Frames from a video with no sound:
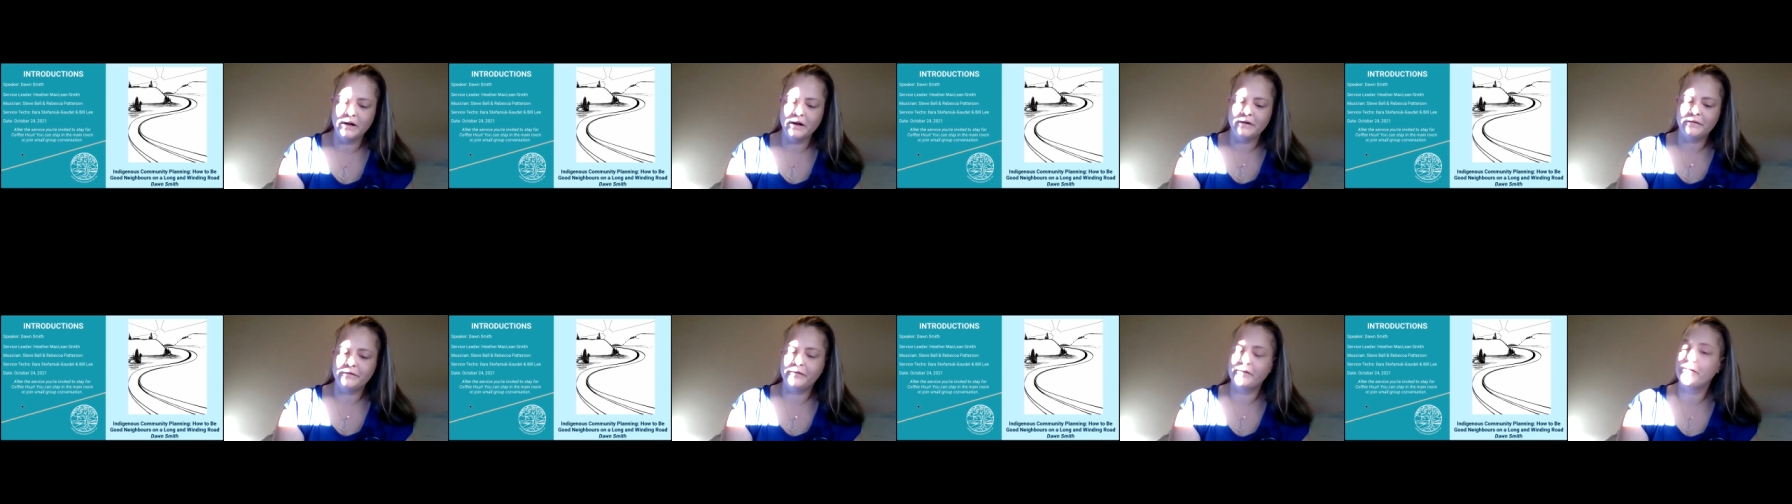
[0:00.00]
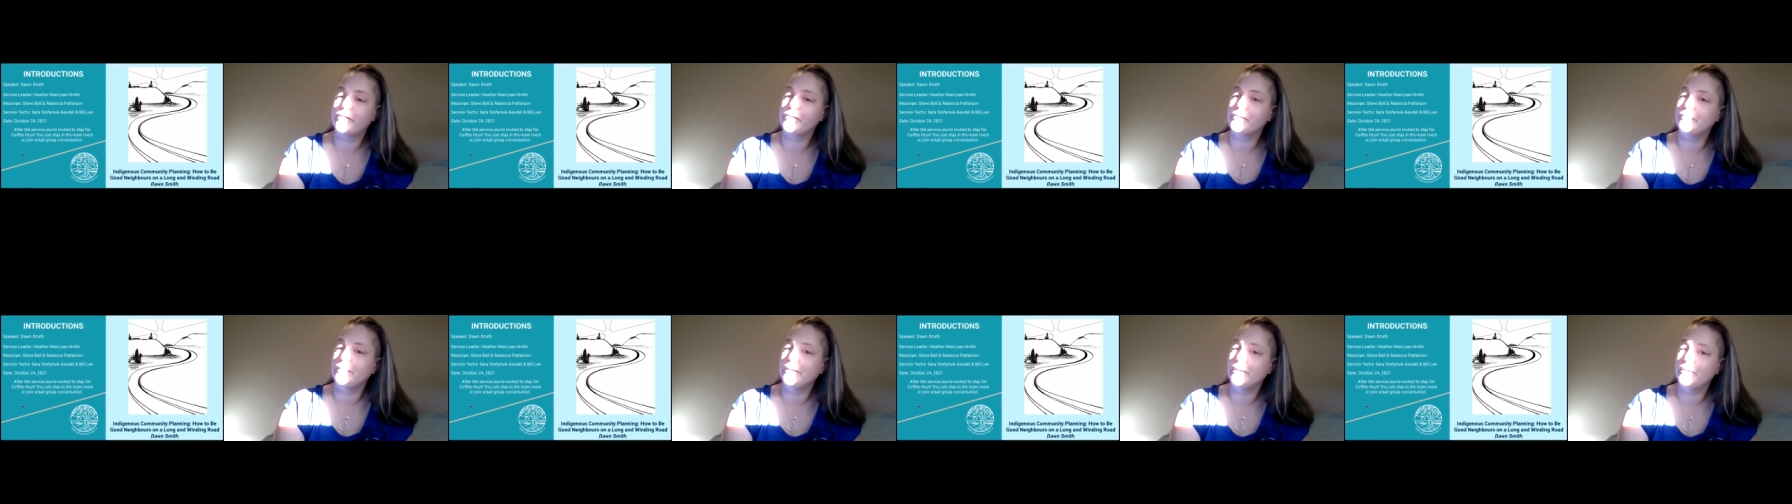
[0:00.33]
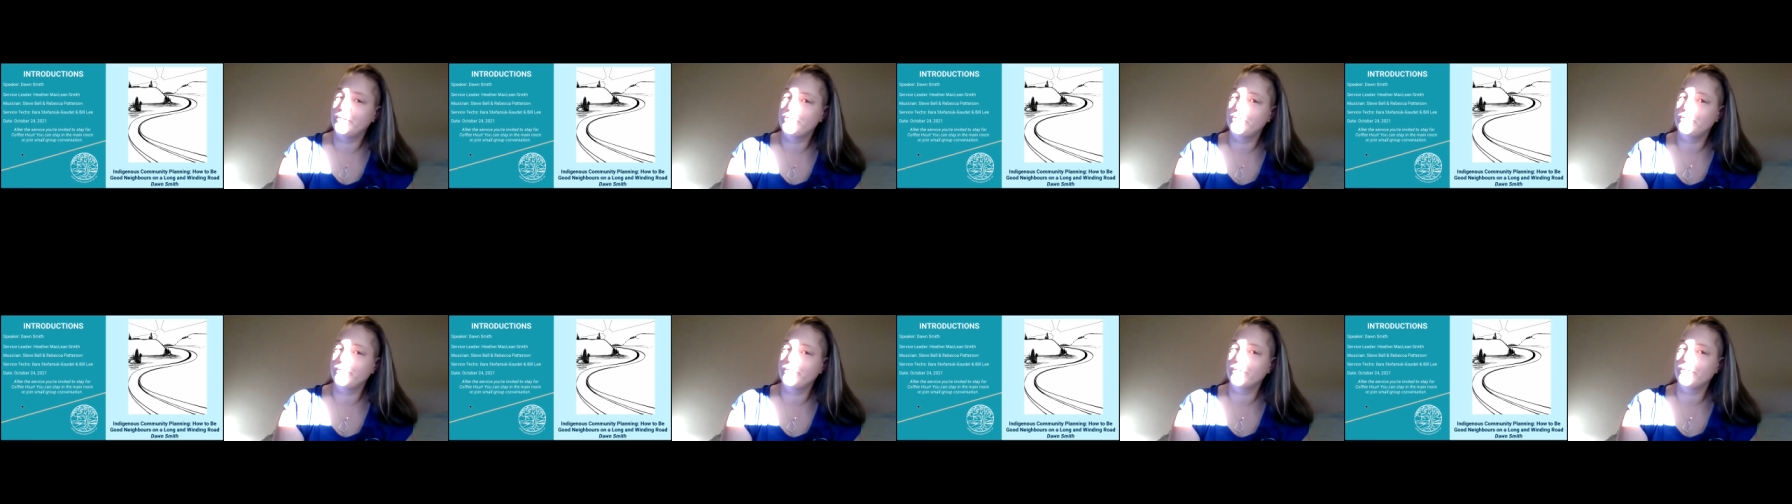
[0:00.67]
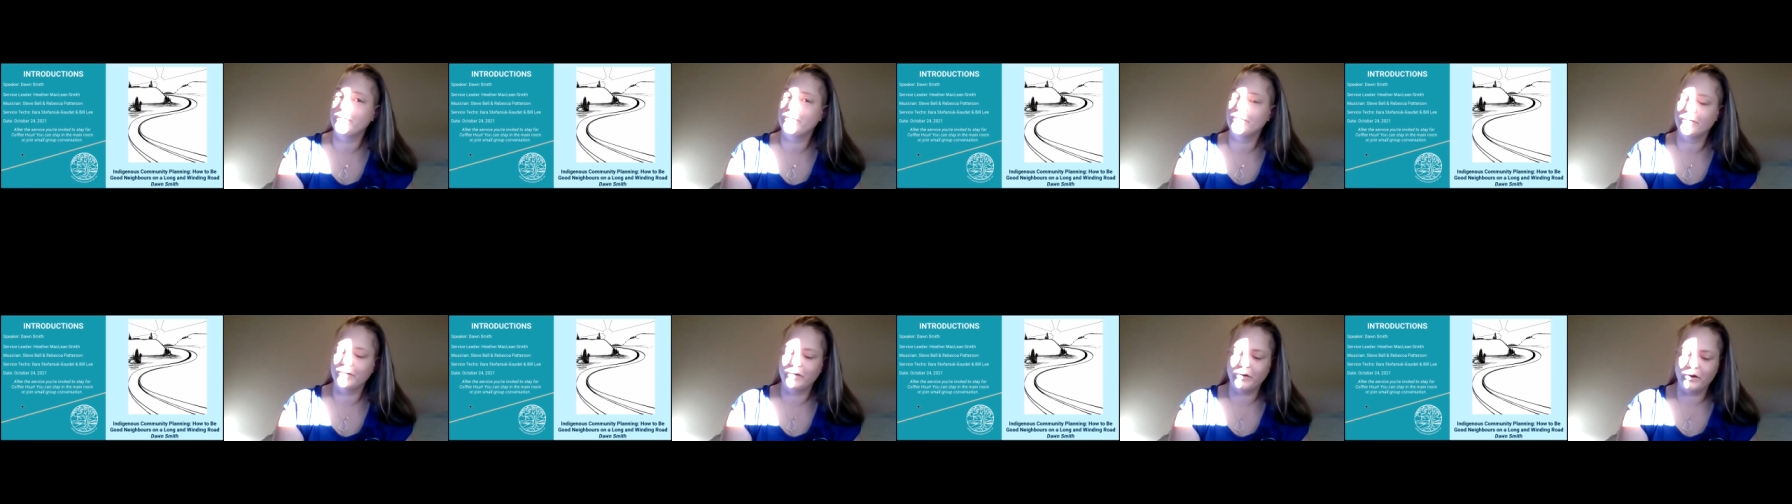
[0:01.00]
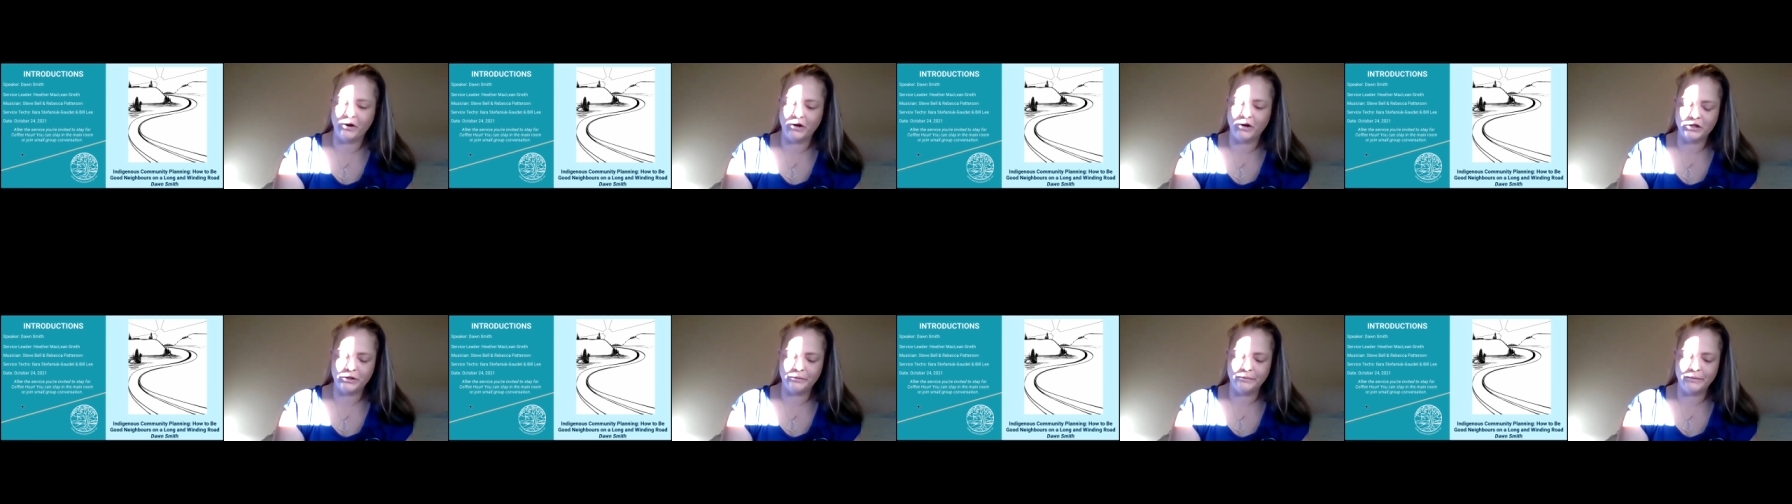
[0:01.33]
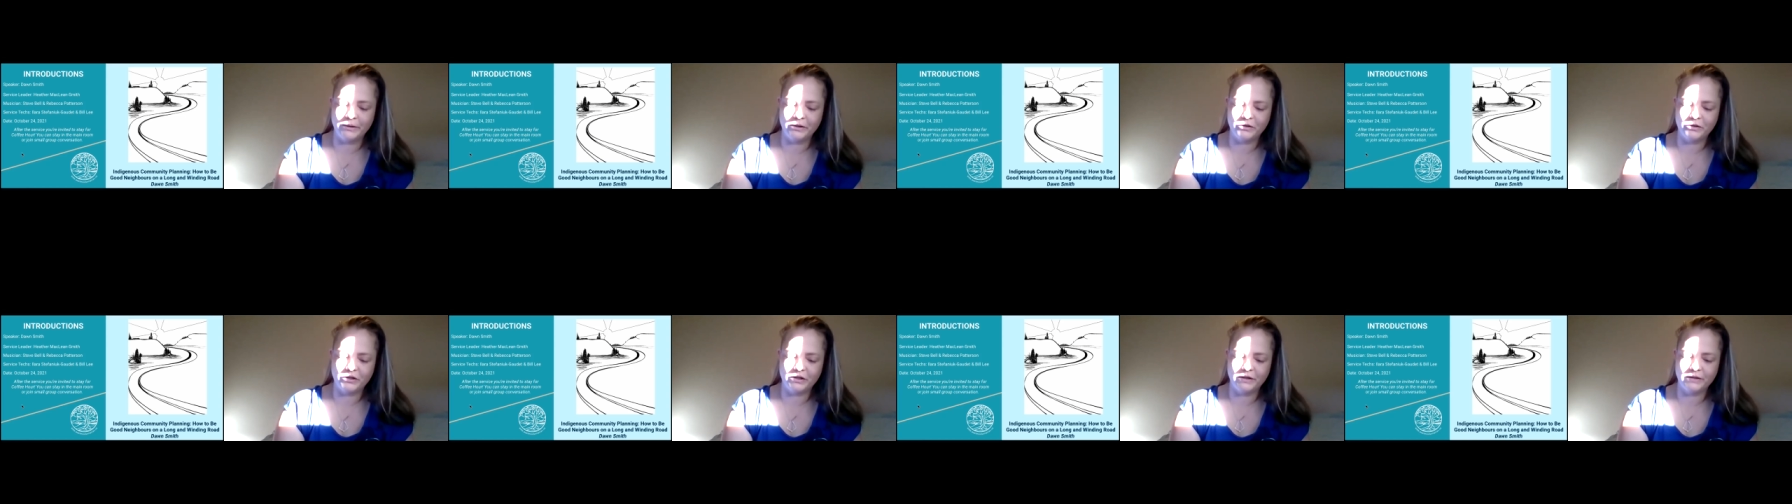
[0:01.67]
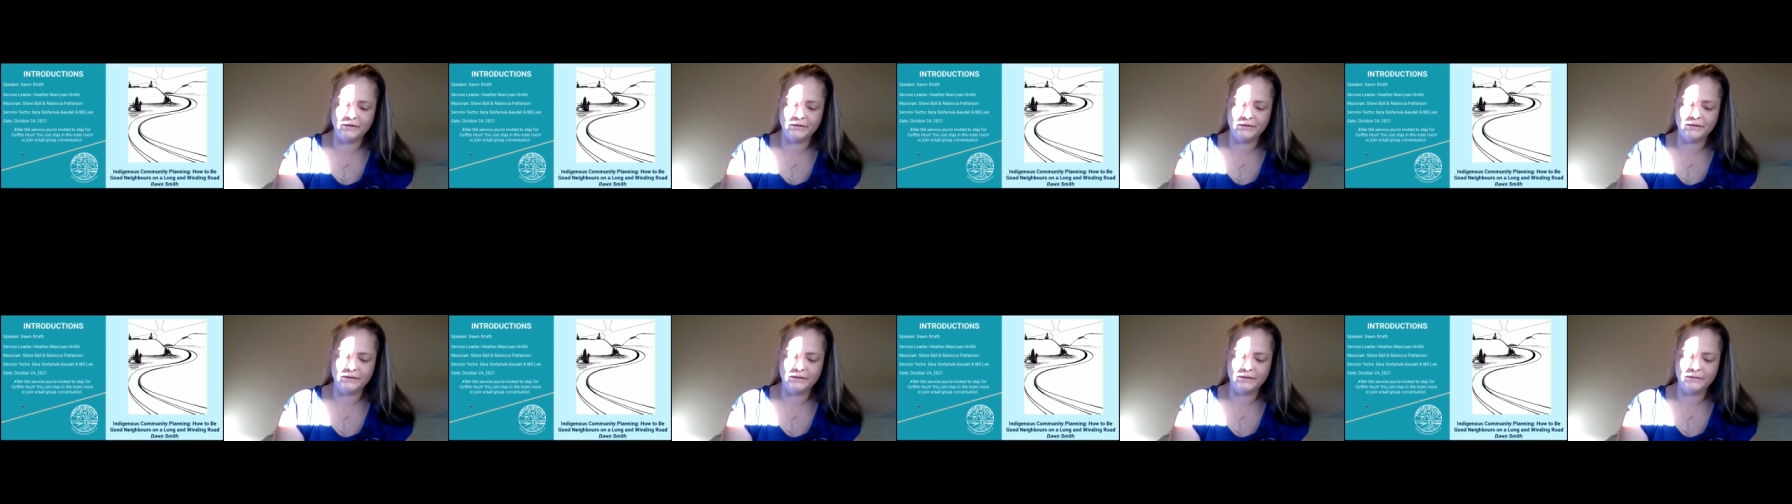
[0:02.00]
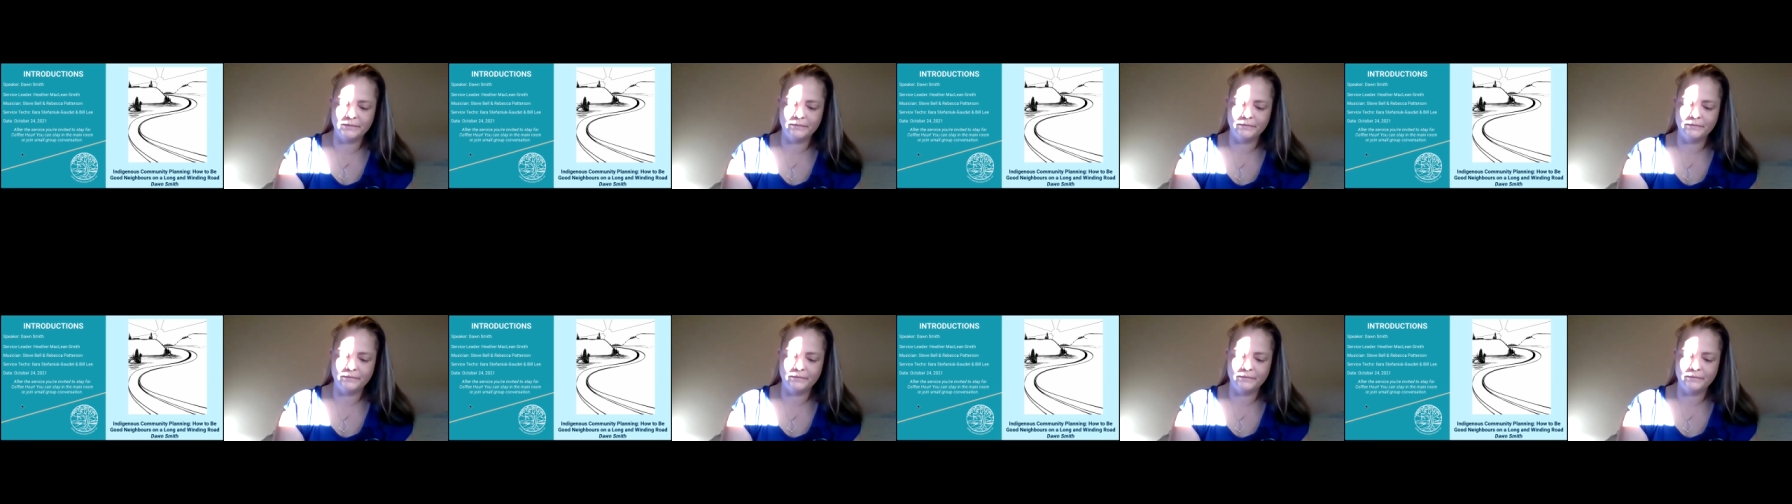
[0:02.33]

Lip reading: for their musical contributions.